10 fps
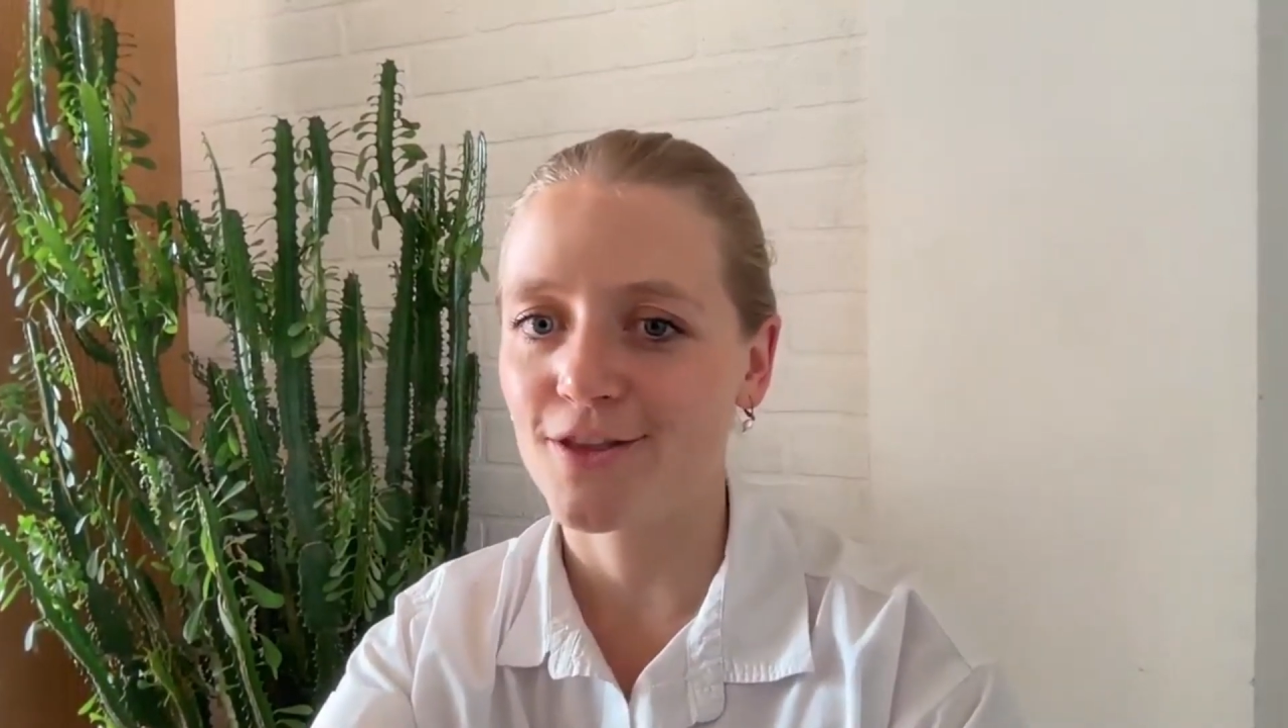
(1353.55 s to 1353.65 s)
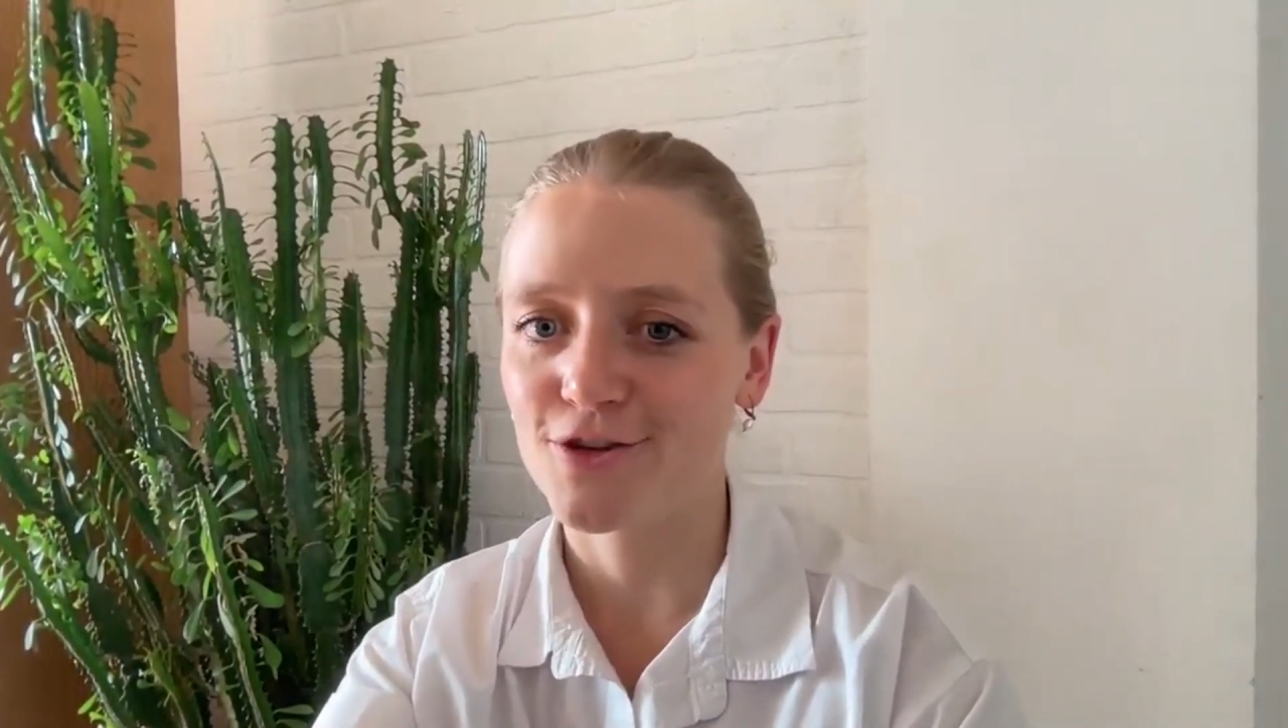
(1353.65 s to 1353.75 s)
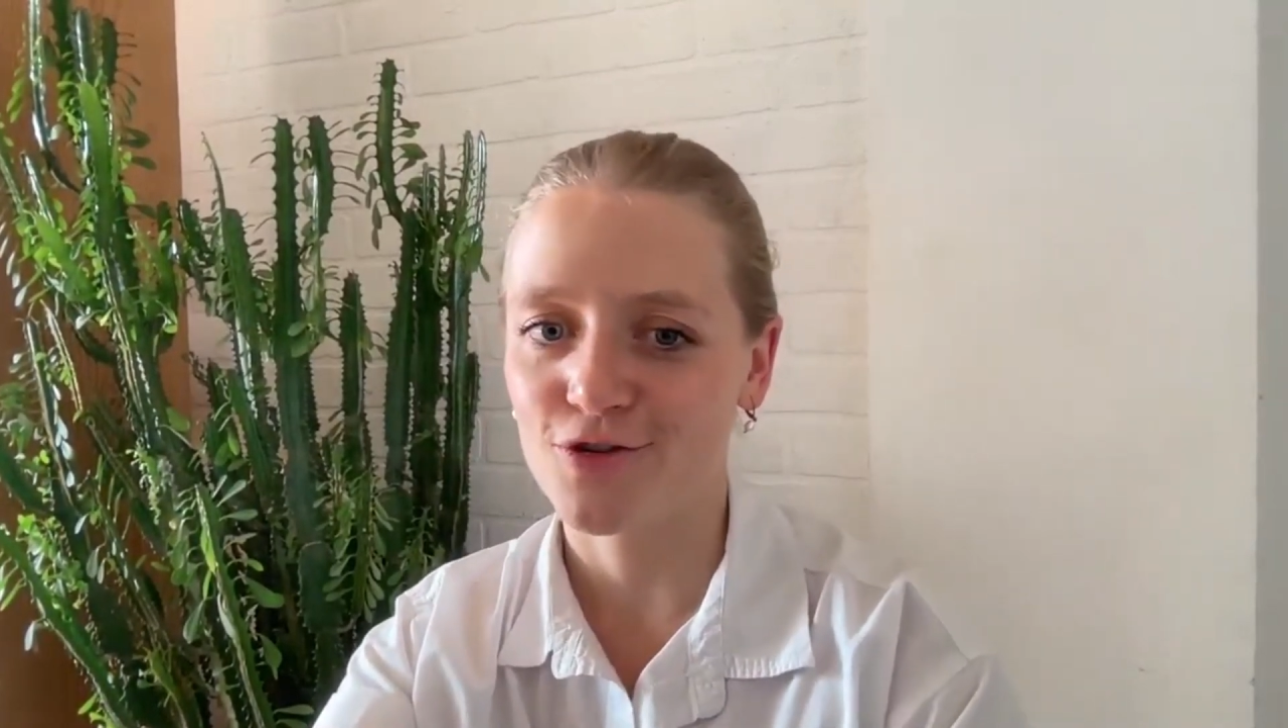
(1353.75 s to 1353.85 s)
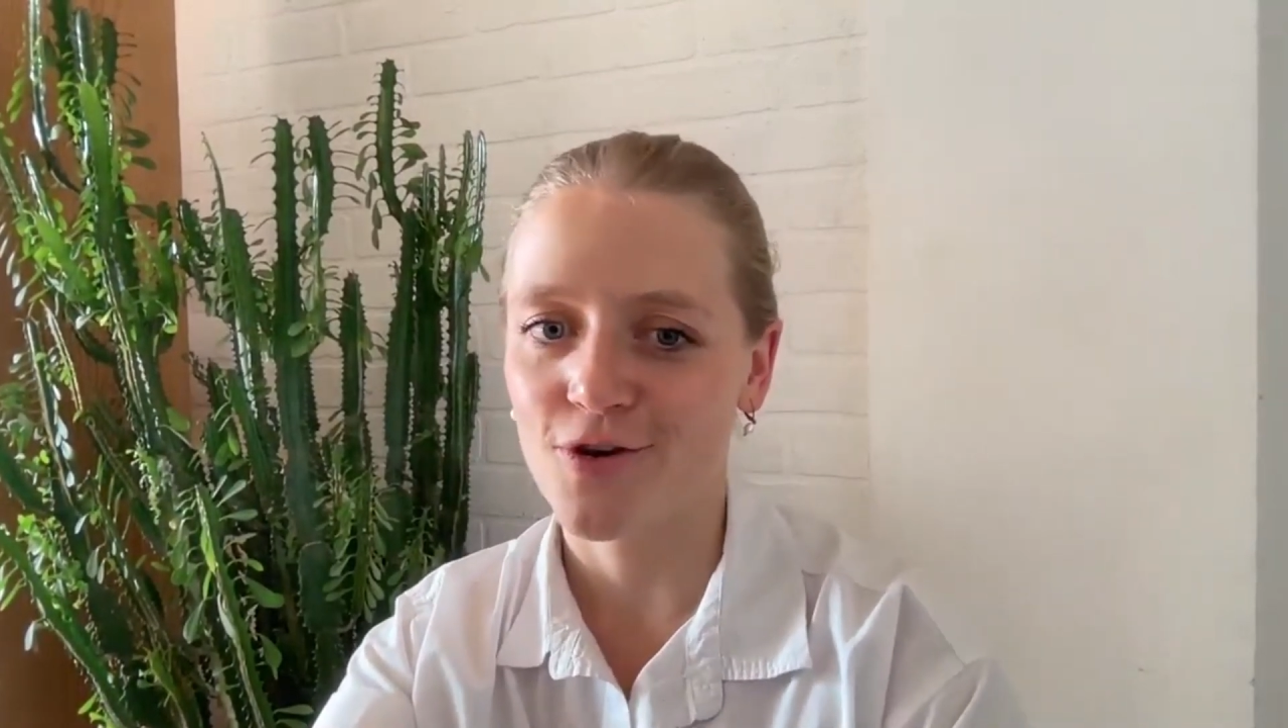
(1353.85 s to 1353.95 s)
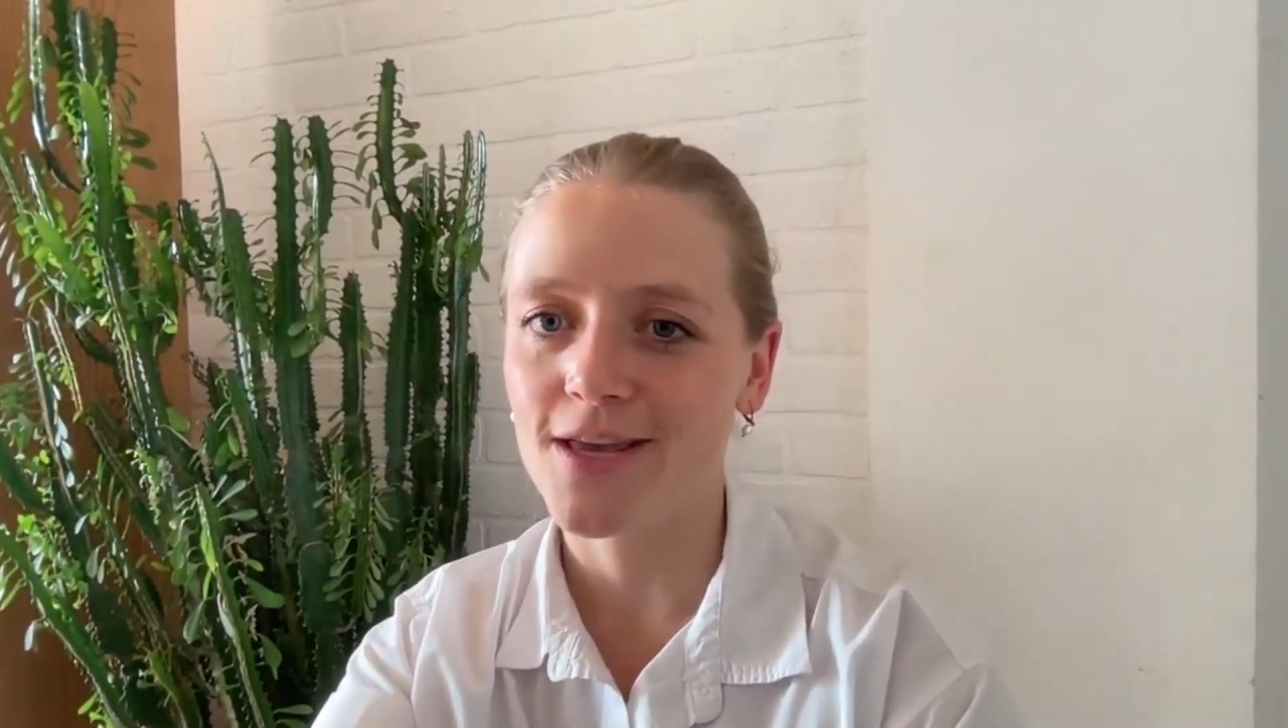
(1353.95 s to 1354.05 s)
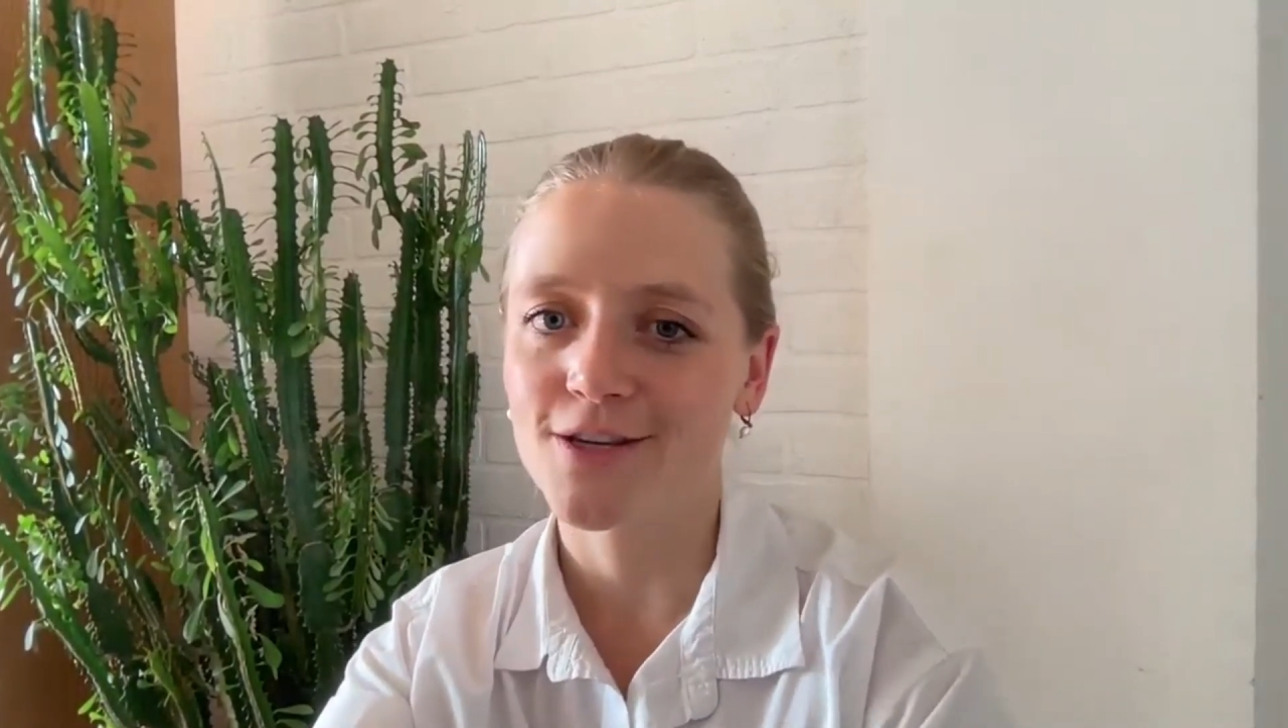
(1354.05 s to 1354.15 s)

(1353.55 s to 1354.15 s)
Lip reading: the story.